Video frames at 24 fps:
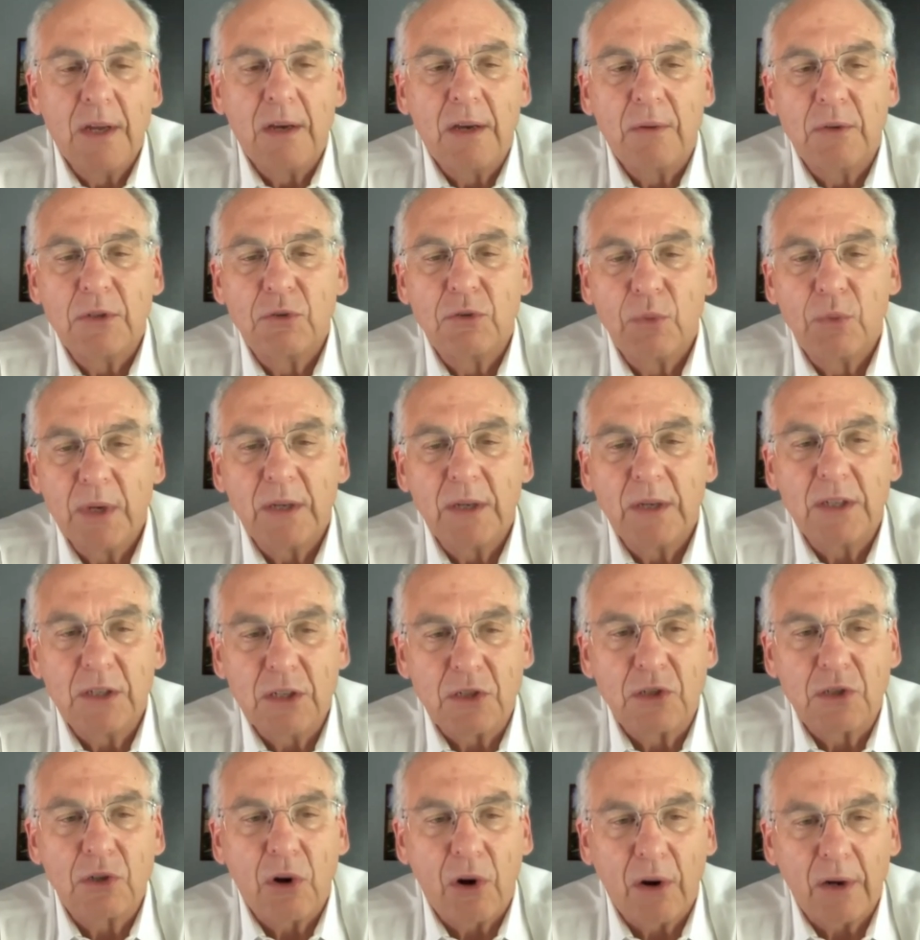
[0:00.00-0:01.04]
It was really
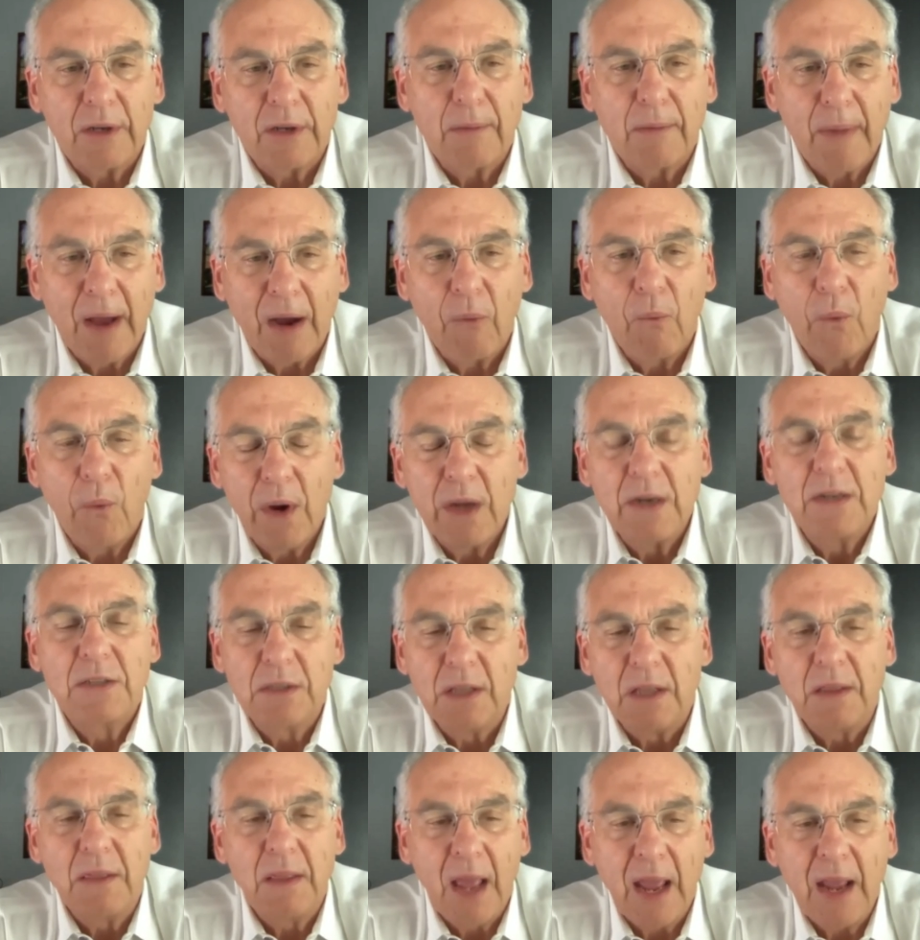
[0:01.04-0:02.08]
just talking about what is
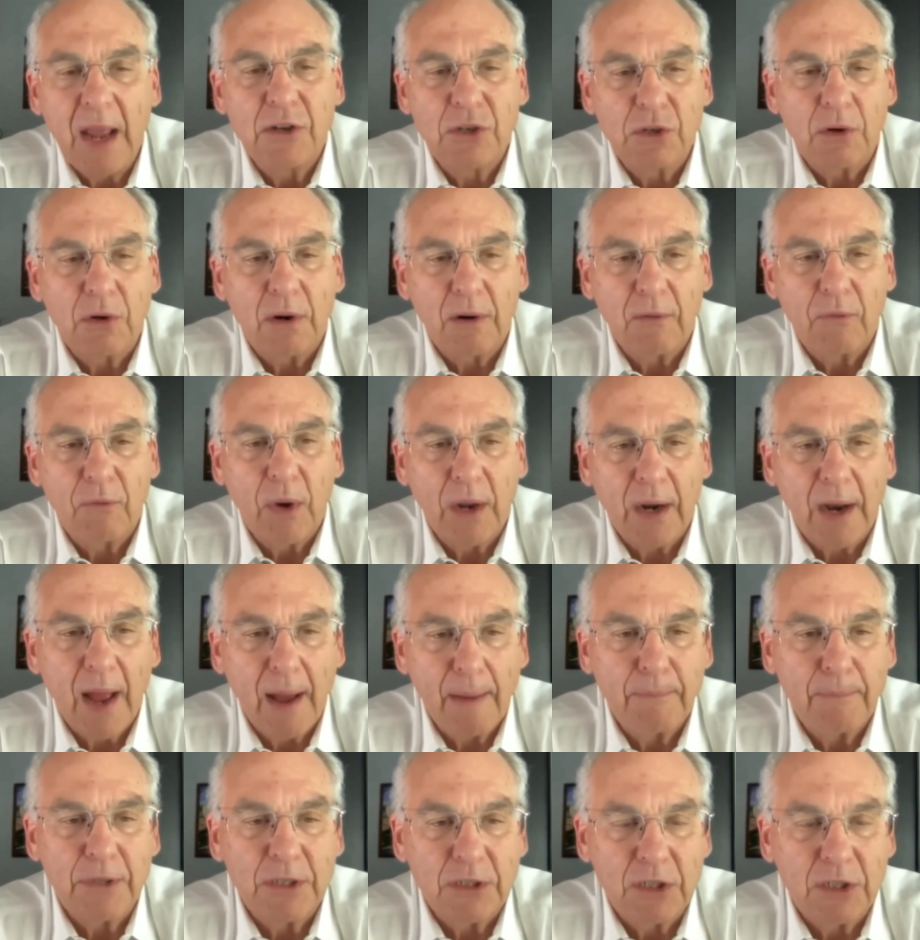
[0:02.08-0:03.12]
the nature of what
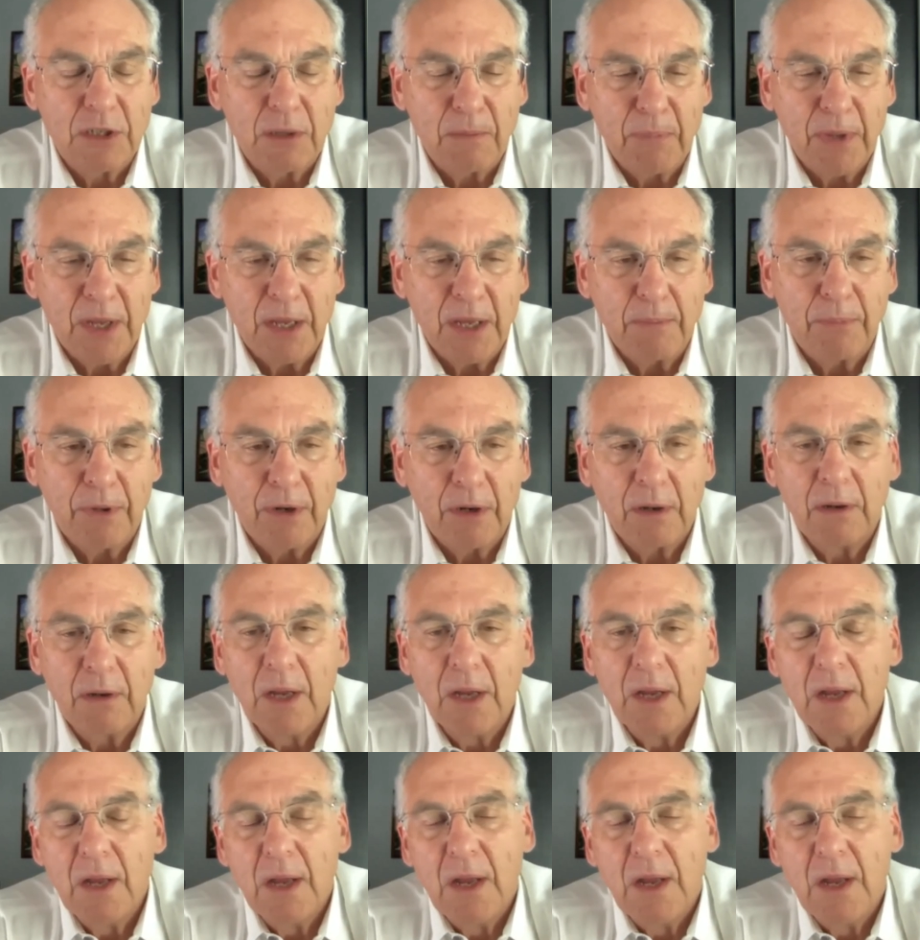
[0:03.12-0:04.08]
happens to people